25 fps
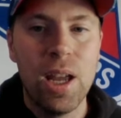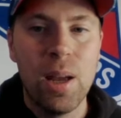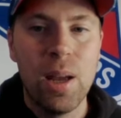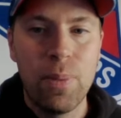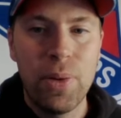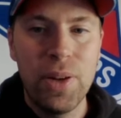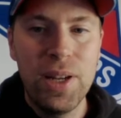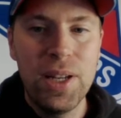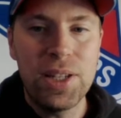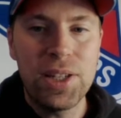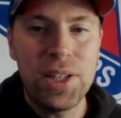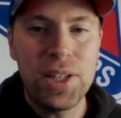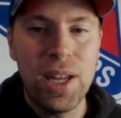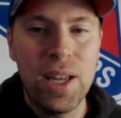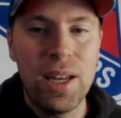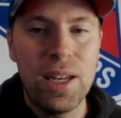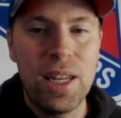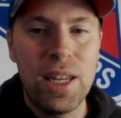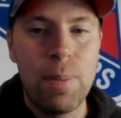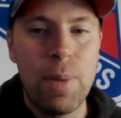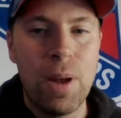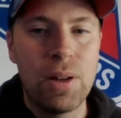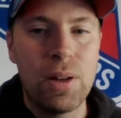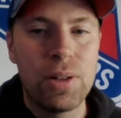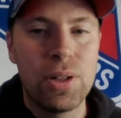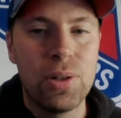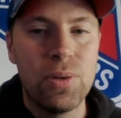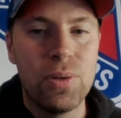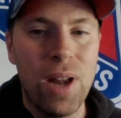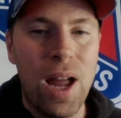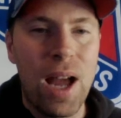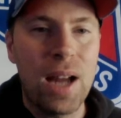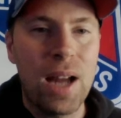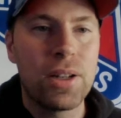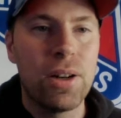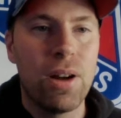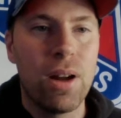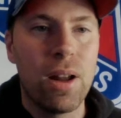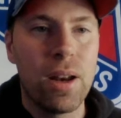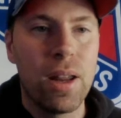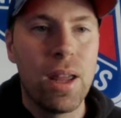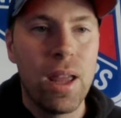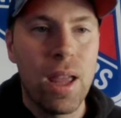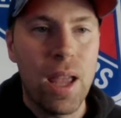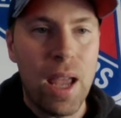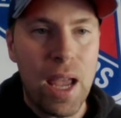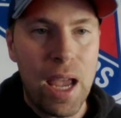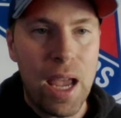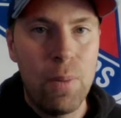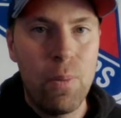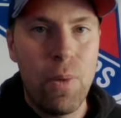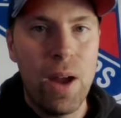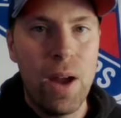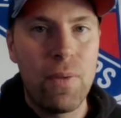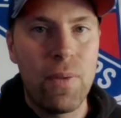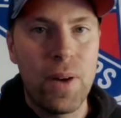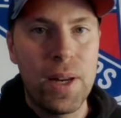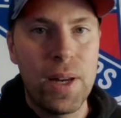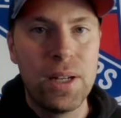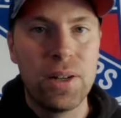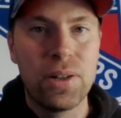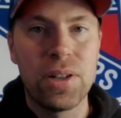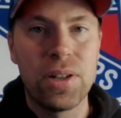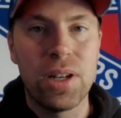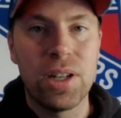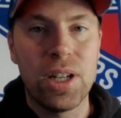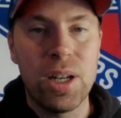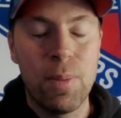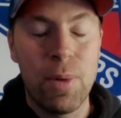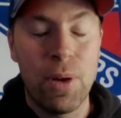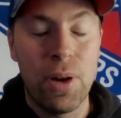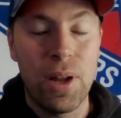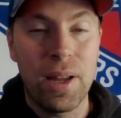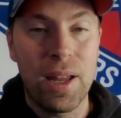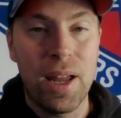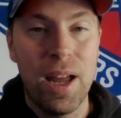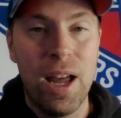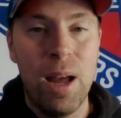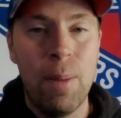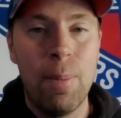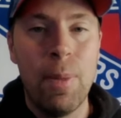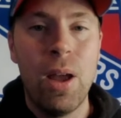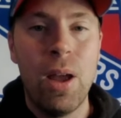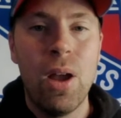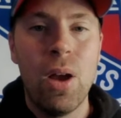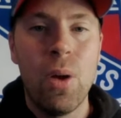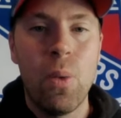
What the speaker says: please send an email to LockedOnNYRangers@gmail.com.